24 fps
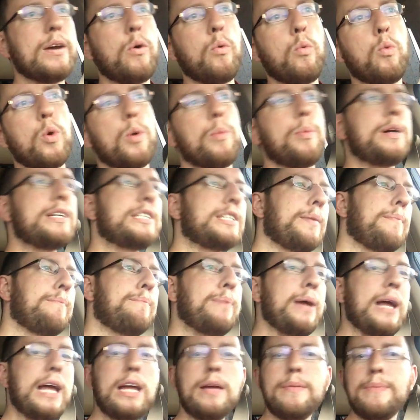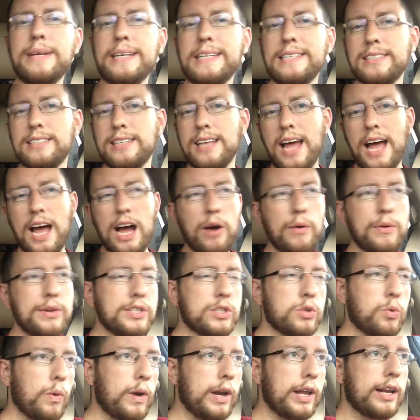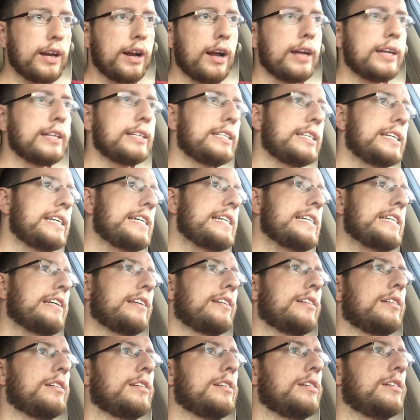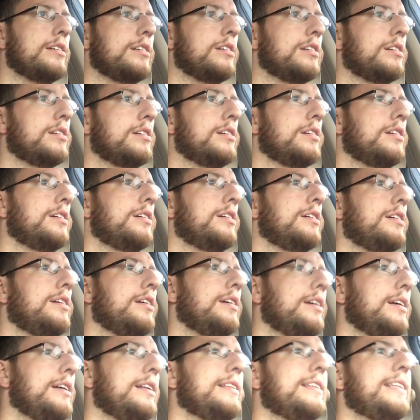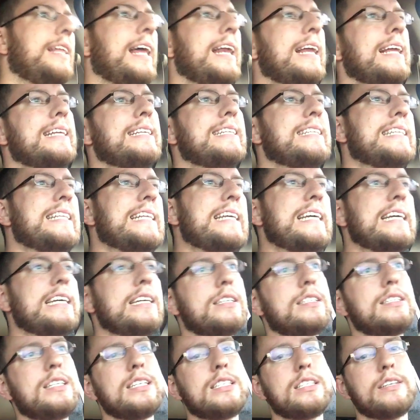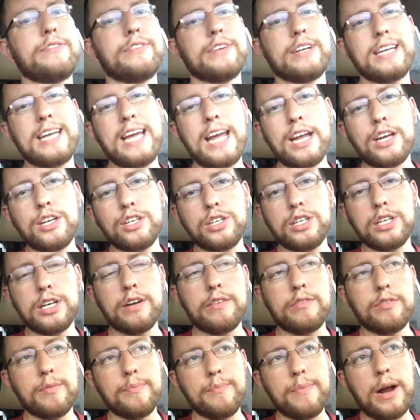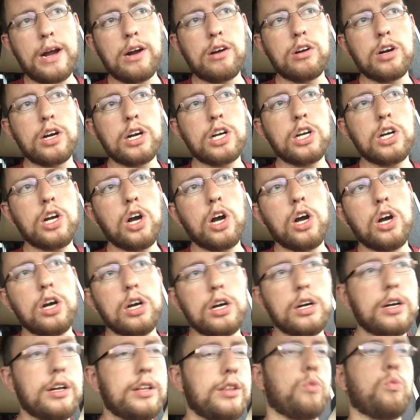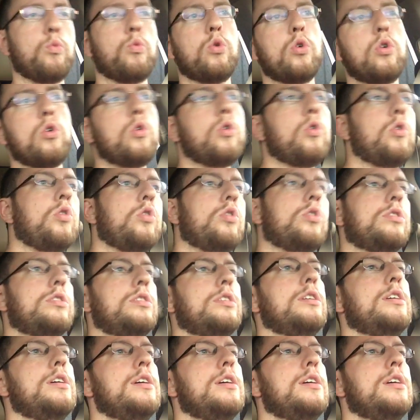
we're a bunch of babies now in 2019, that it's the sissification of America and the world.